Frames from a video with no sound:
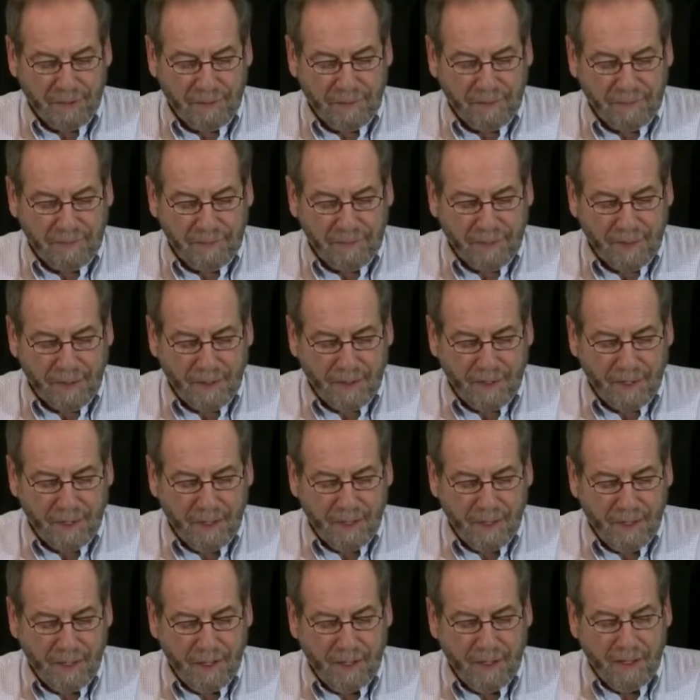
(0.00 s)

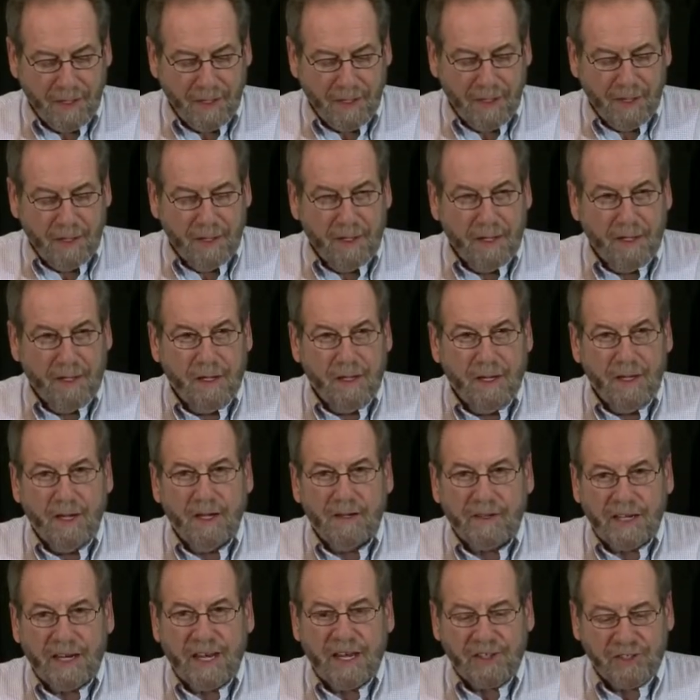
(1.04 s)

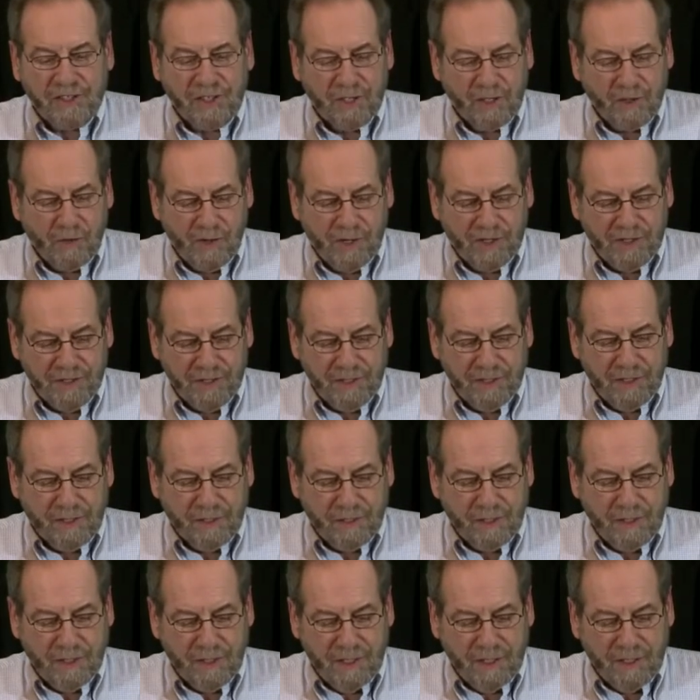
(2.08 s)
I'm going to ask you a question.
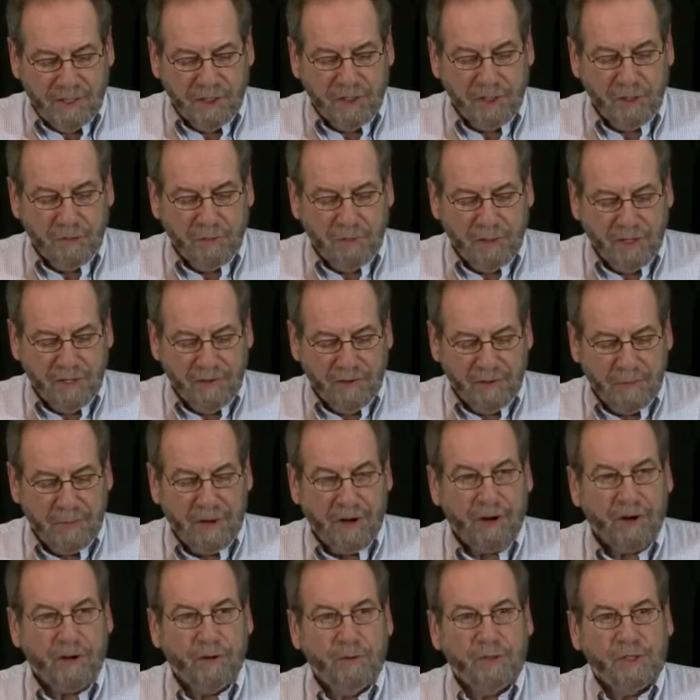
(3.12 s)
Do you believe
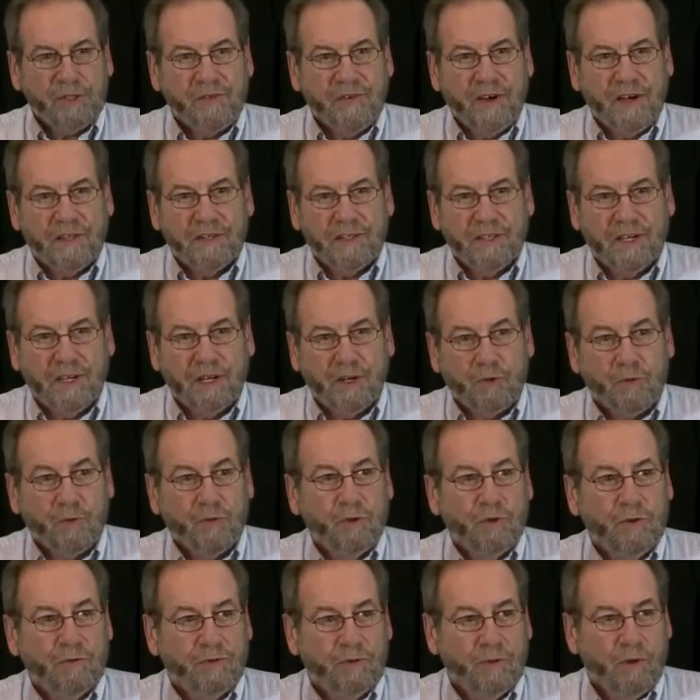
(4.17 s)
America was founded on a
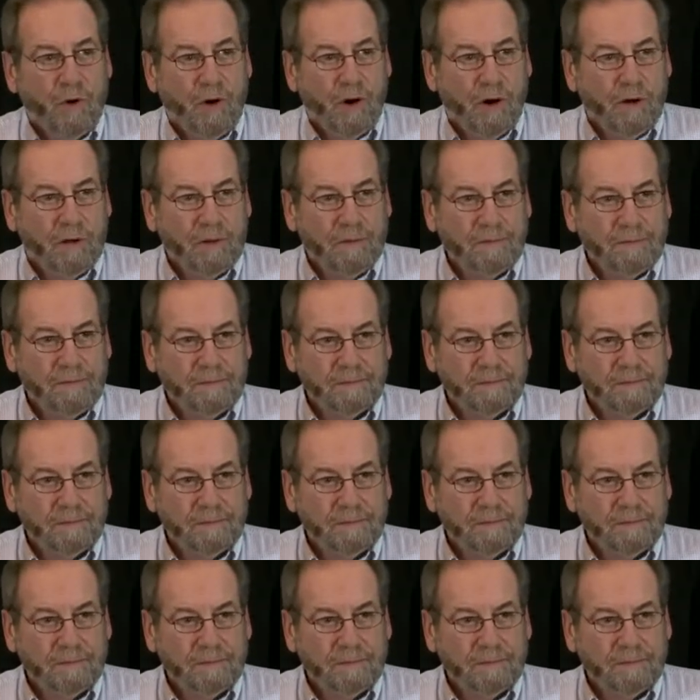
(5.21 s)
rule of law?